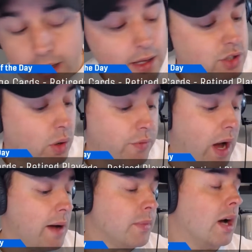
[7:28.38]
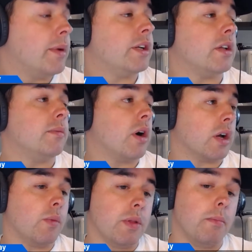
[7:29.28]
So if I'm coming into the
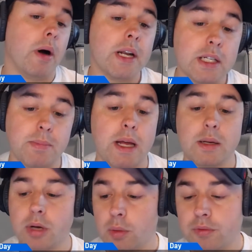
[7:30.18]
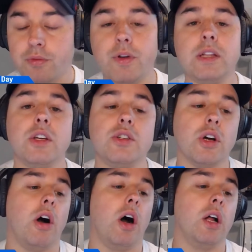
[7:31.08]
market with money to spend, I'm going vintage
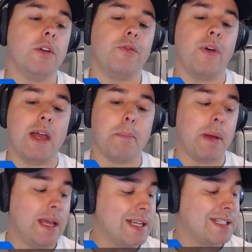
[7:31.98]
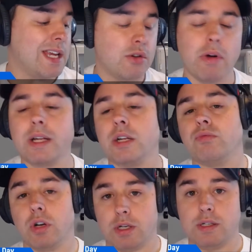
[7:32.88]
Hall of Fame PSA graded
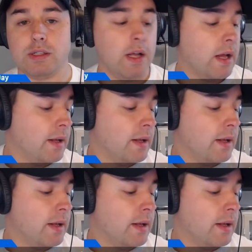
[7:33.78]
rookies.